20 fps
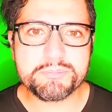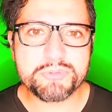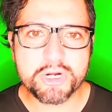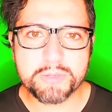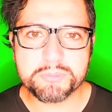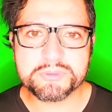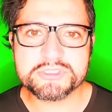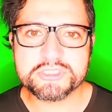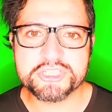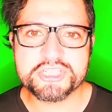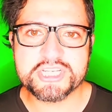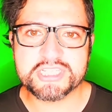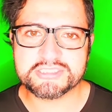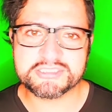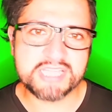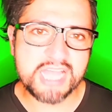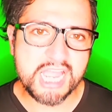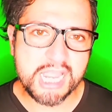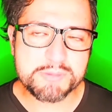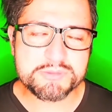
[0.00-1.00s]
props such as
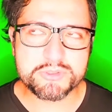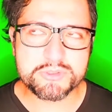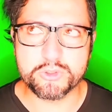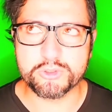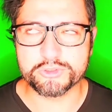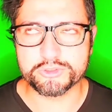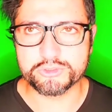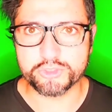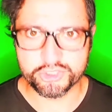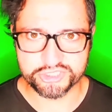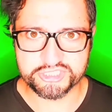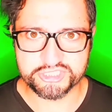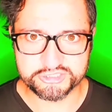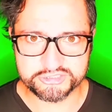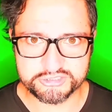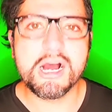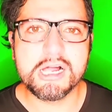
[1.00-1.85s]
knives or torches.